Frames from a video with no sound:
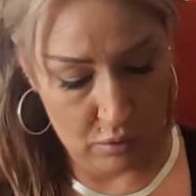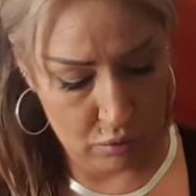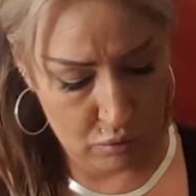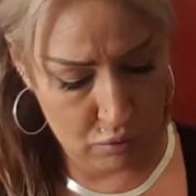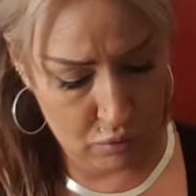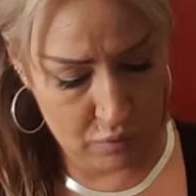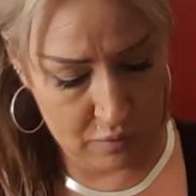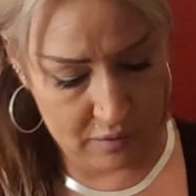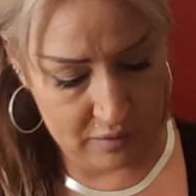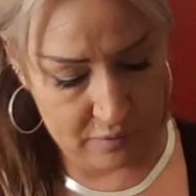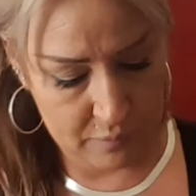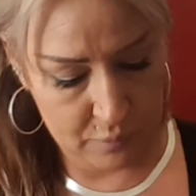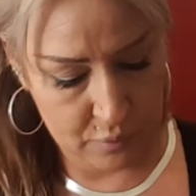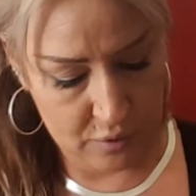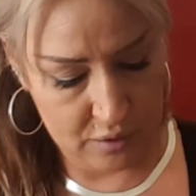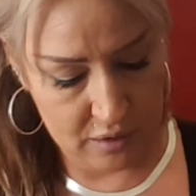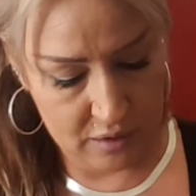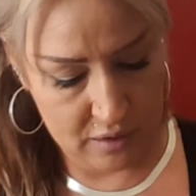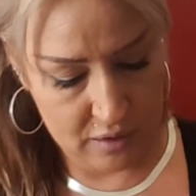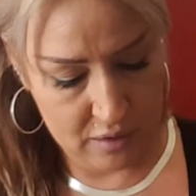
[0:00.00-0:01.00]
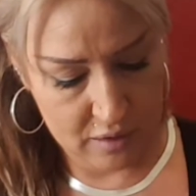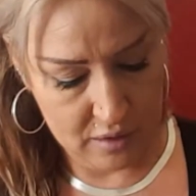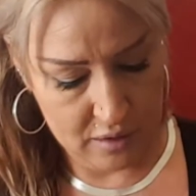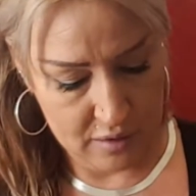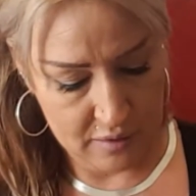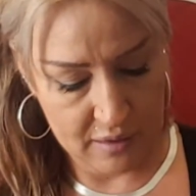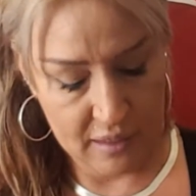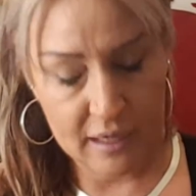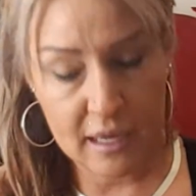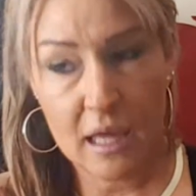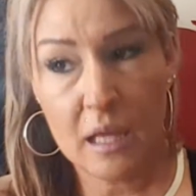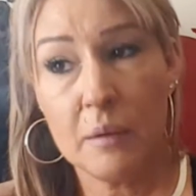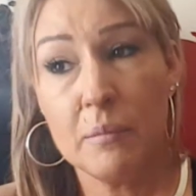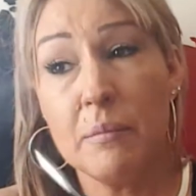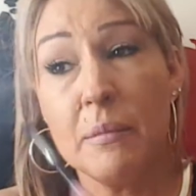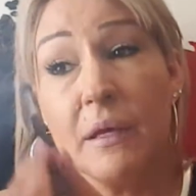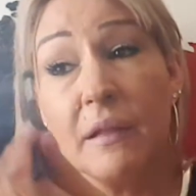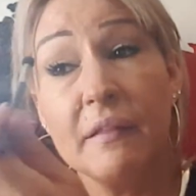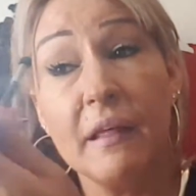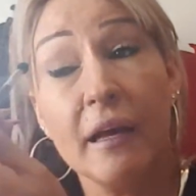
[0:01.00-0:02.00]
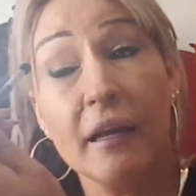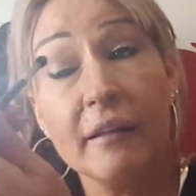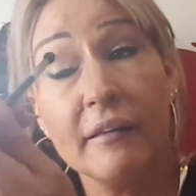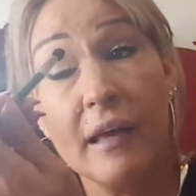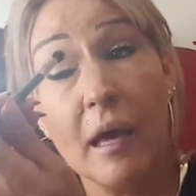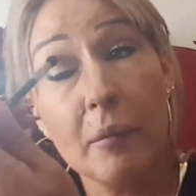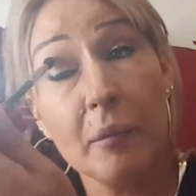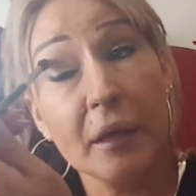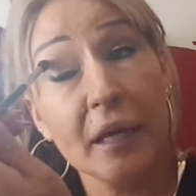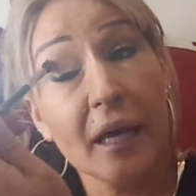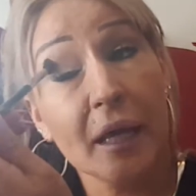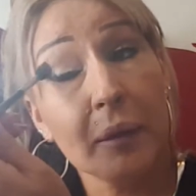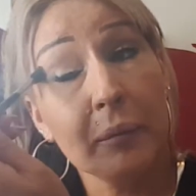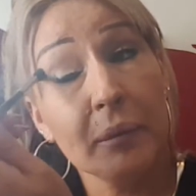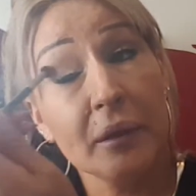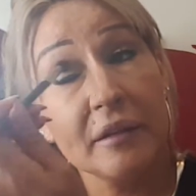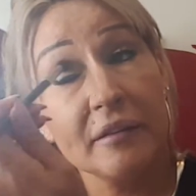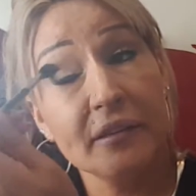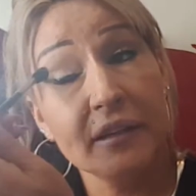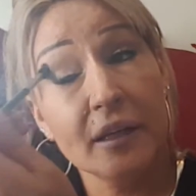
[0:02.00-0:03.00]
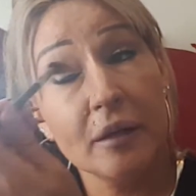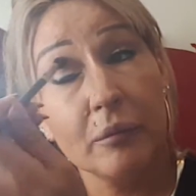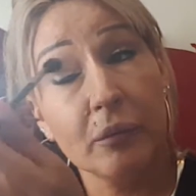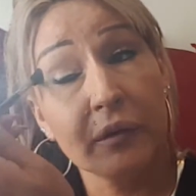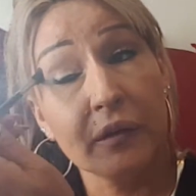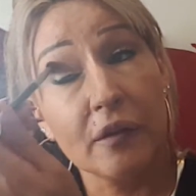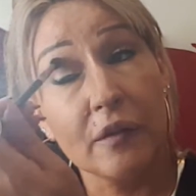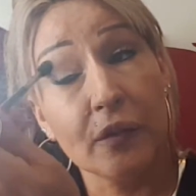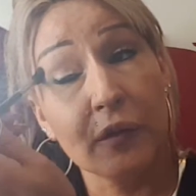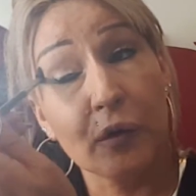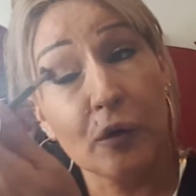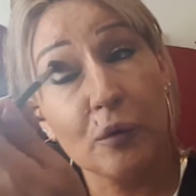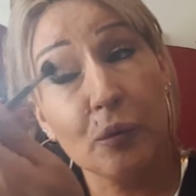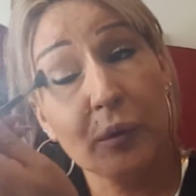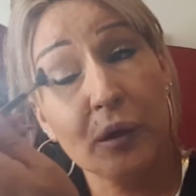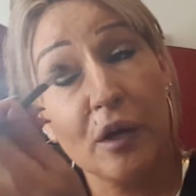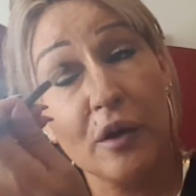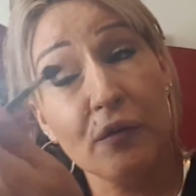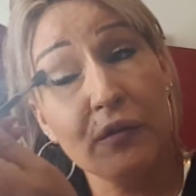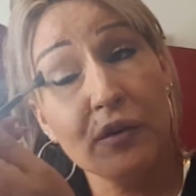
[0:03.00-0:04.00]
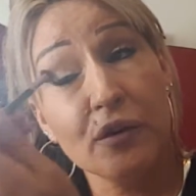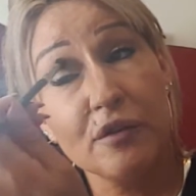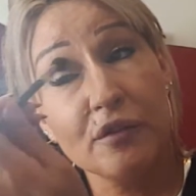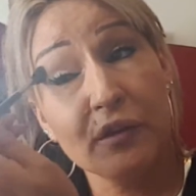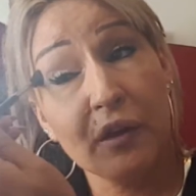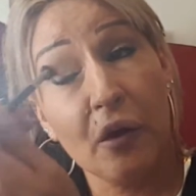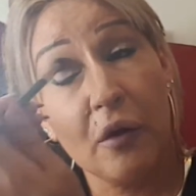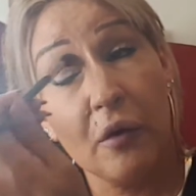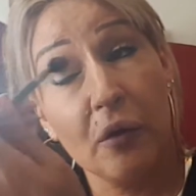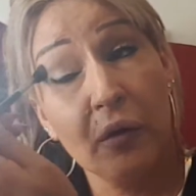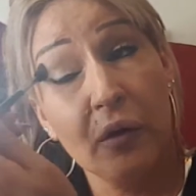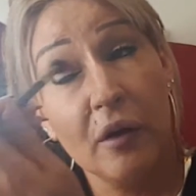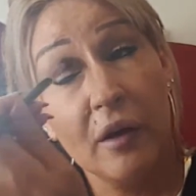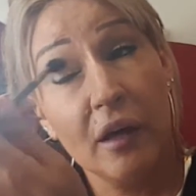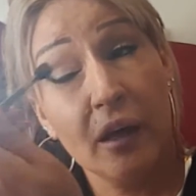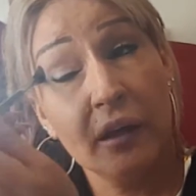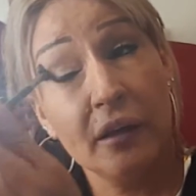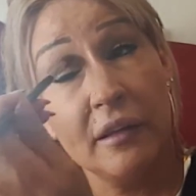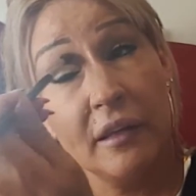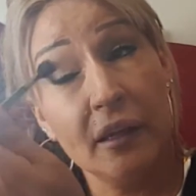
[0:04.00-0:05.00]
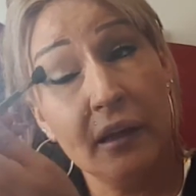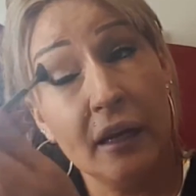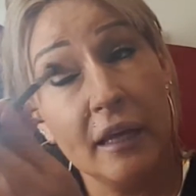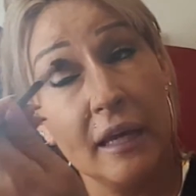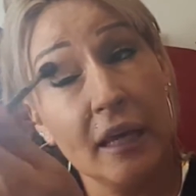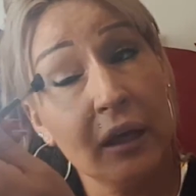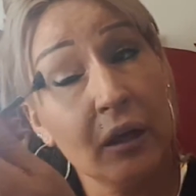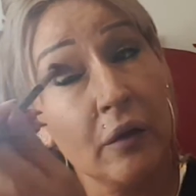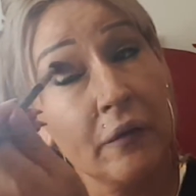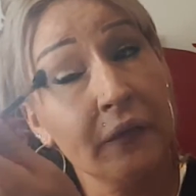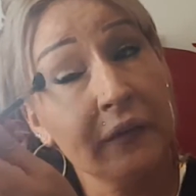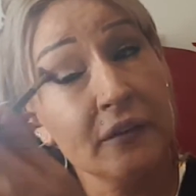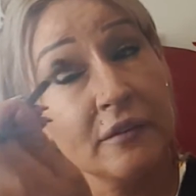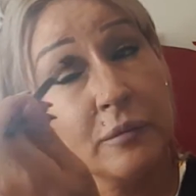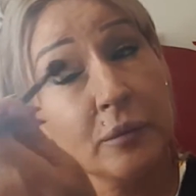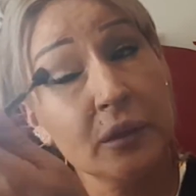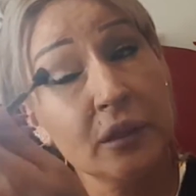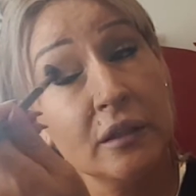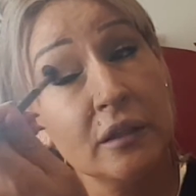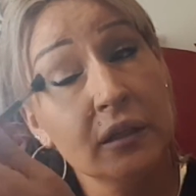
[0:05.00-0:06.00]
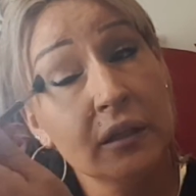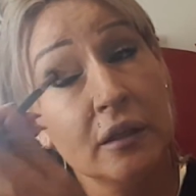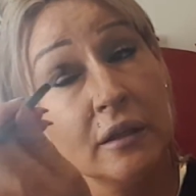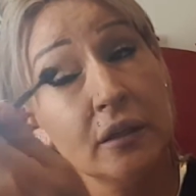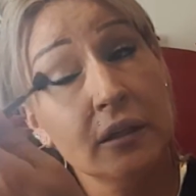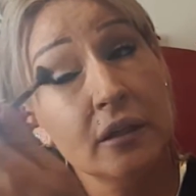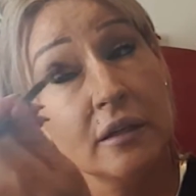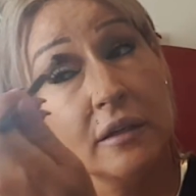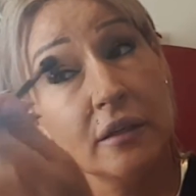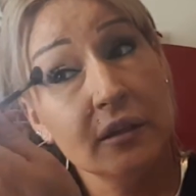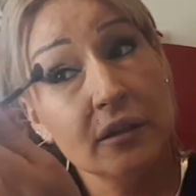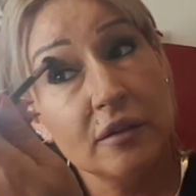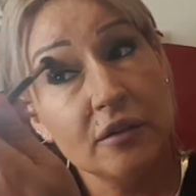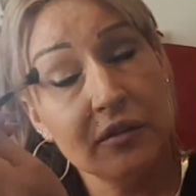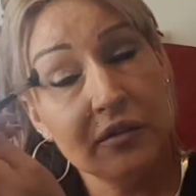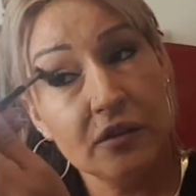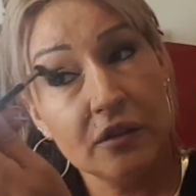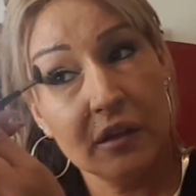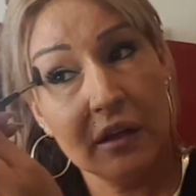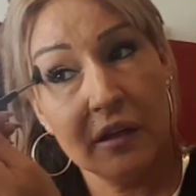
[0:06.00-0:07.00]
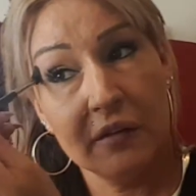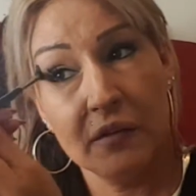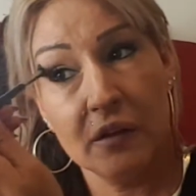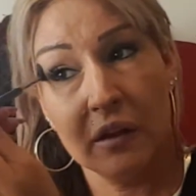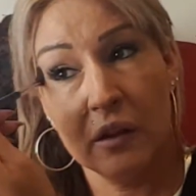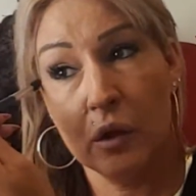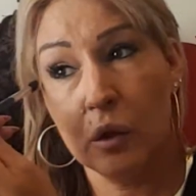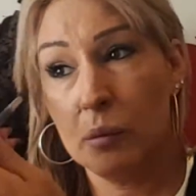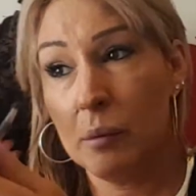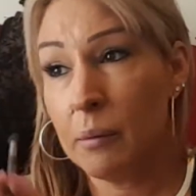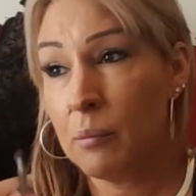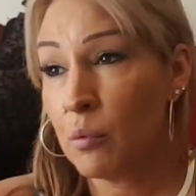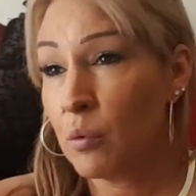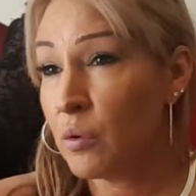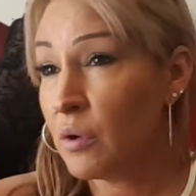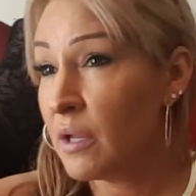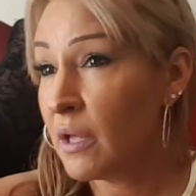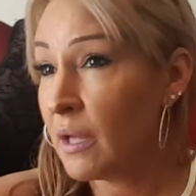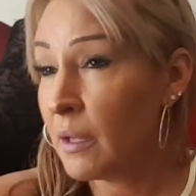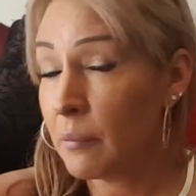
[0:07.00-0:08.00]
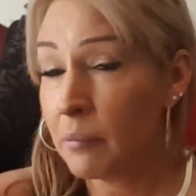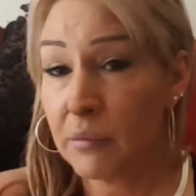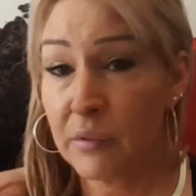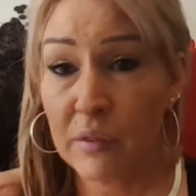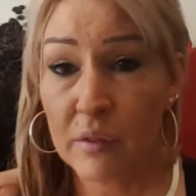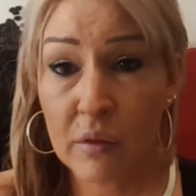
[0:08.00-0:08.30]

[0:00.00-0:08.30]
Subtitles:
Oh, that's pretty. That time it kind of mixed in with the third one over, so I did it again on this one just to give it a little bit more depth.